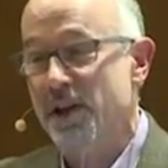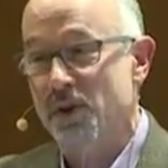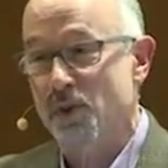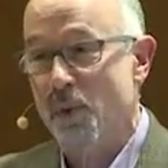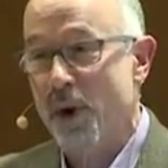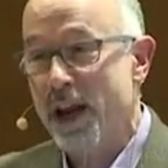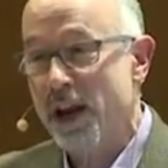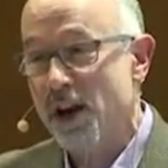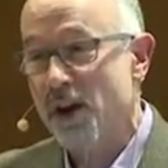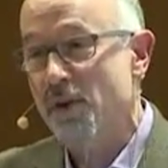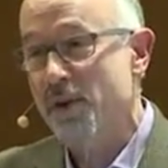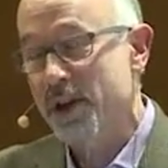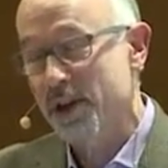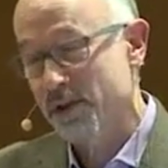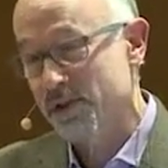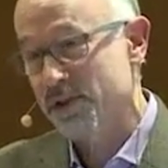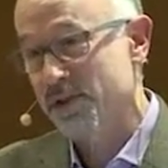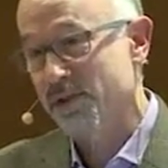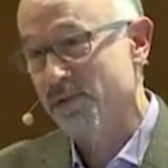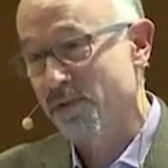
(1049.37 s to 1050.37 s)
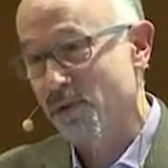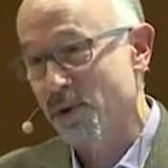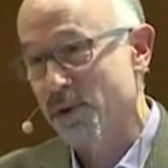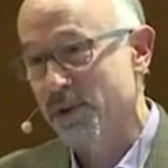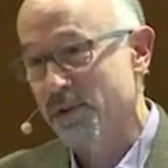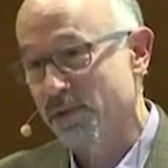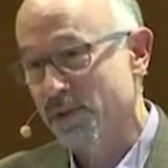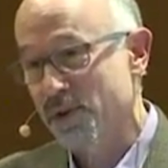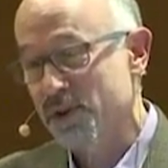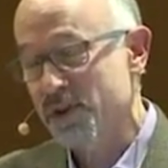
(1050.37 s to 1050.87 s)
on the radio hears it for
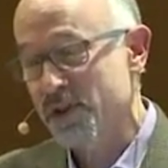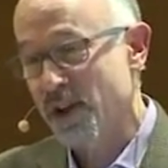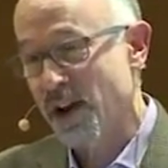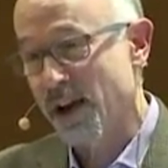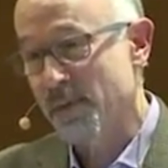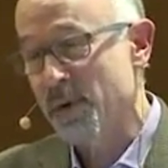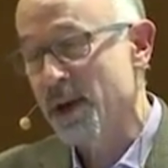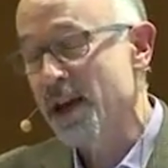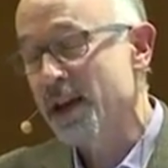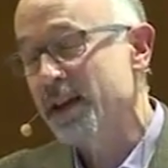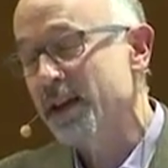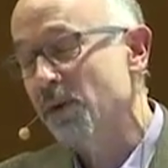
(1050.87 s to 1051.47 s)
the first time.